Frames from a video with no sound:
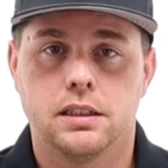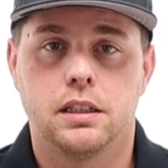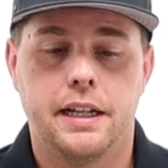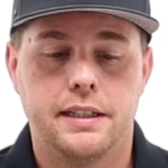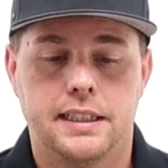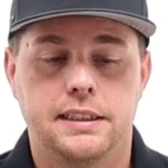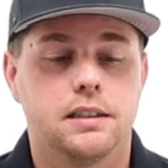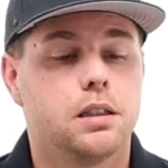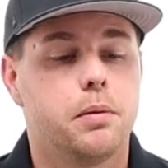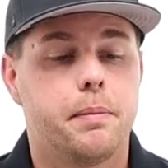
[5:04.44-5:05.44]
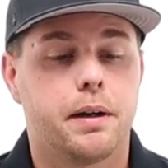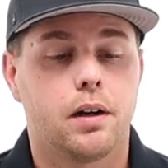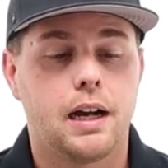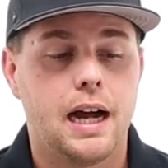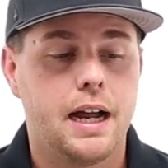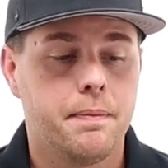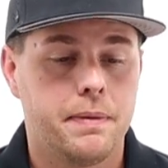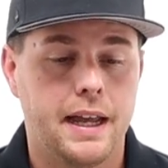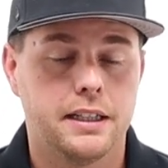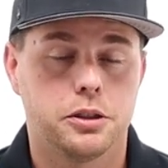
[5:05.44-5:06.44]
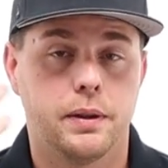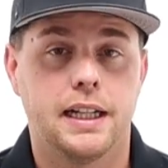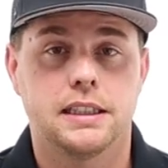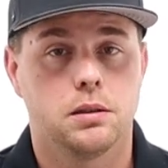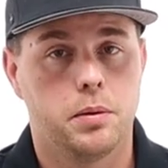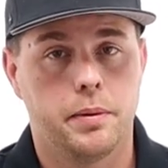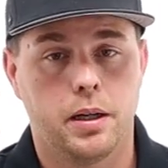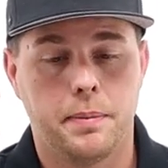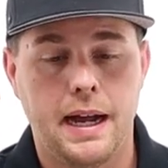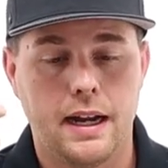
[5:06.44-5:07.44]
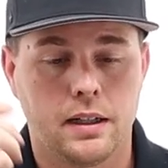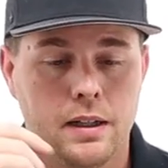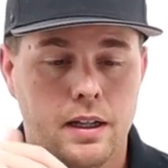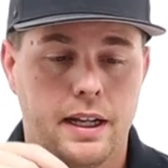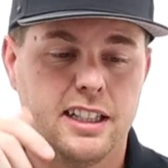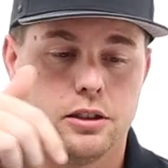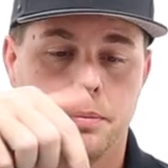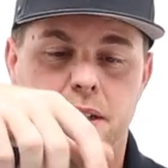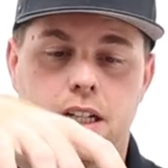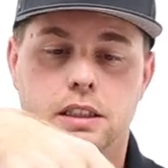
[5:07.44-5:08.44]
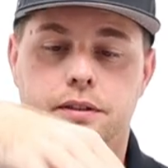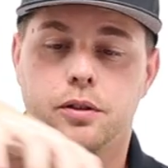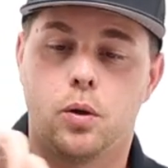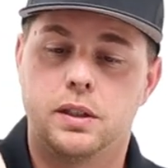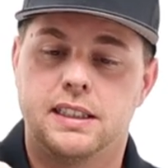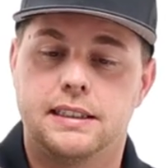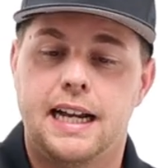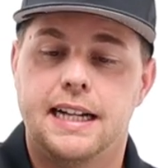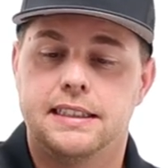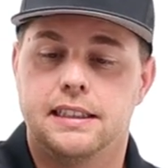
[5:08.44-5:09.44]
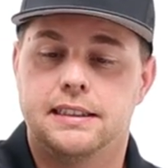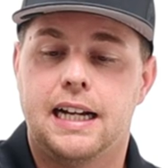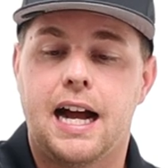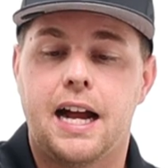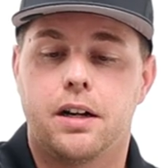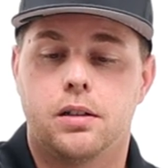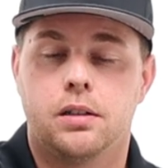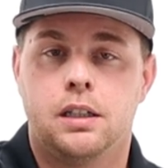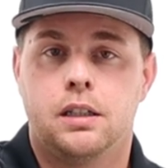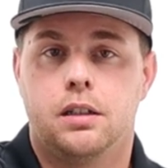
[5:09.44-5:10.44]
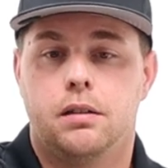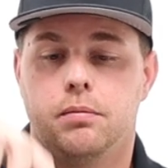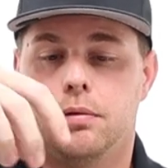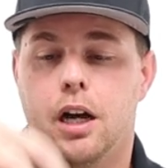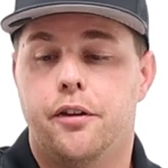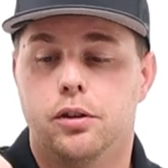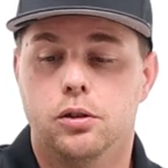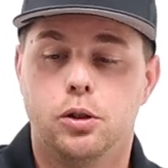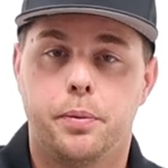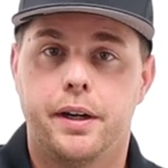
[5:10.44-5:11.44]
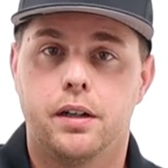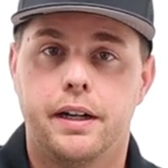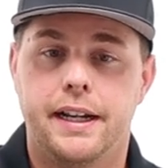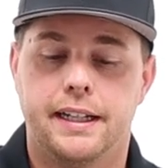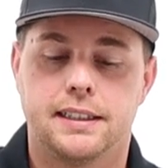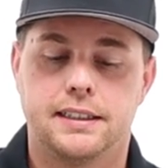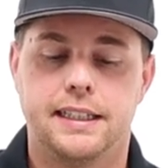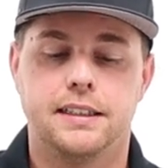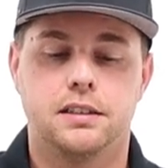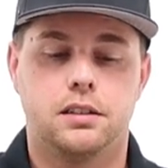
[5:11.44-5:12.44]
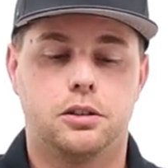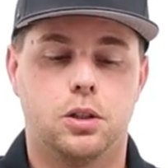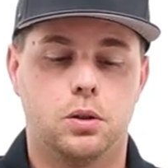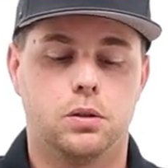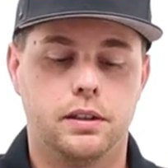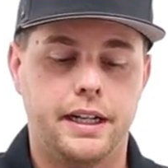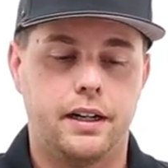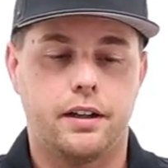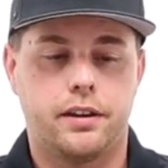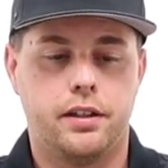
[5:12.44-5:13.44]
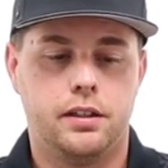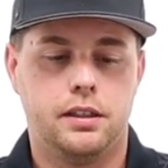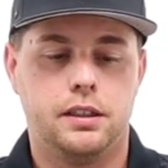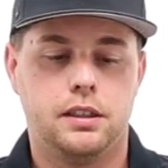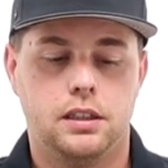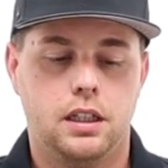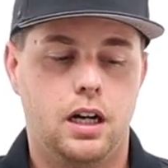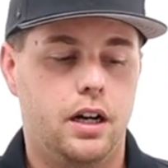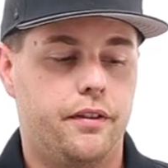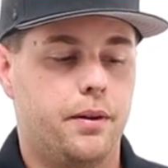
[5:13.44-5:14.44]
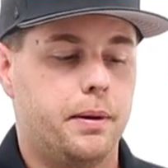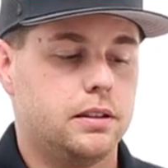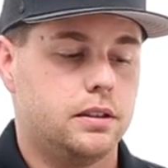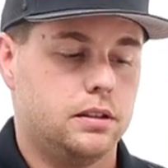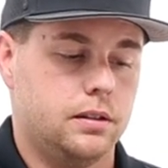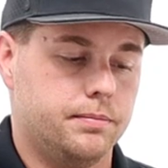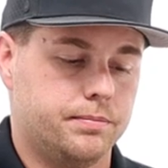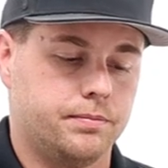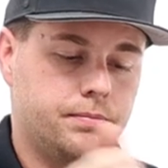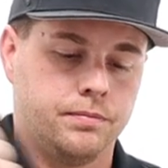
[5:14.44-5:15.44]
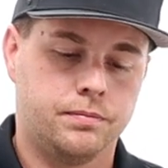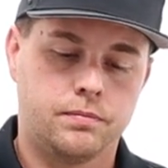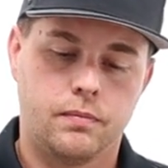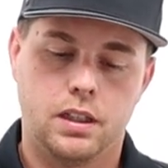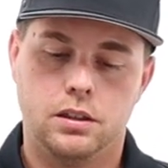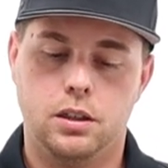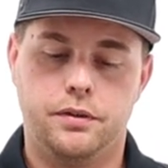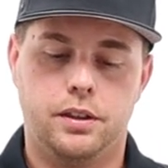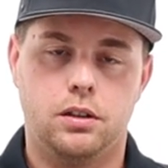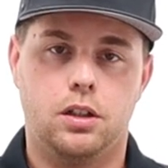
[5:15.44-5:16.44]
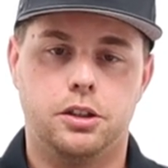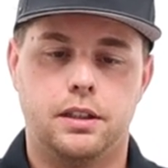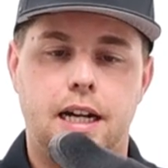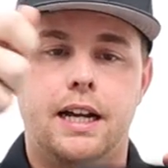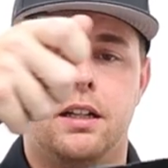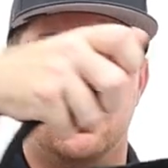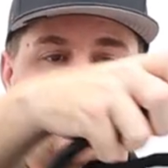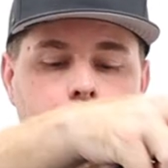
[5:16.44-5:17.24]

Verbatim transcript: he is he says he's a little bit bigger guy, and so he likes a little bit bigger pack. And so because of course this adds an entire other loop here, it extends the total length of the belt system. So if you're a larger guy,